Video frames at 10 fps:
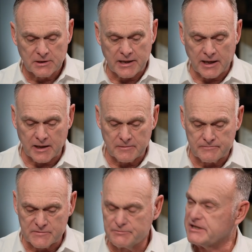
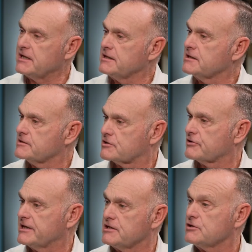the beginning of the
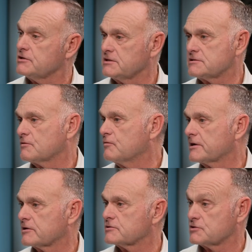credit union to
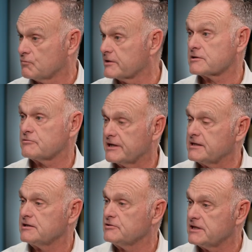where the
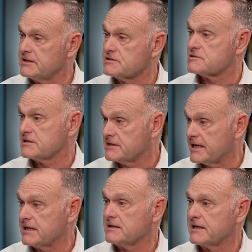credit union is
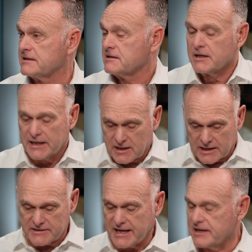today, and
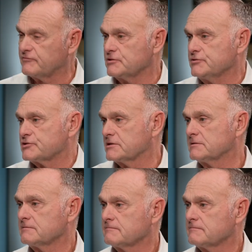kind of that evolution.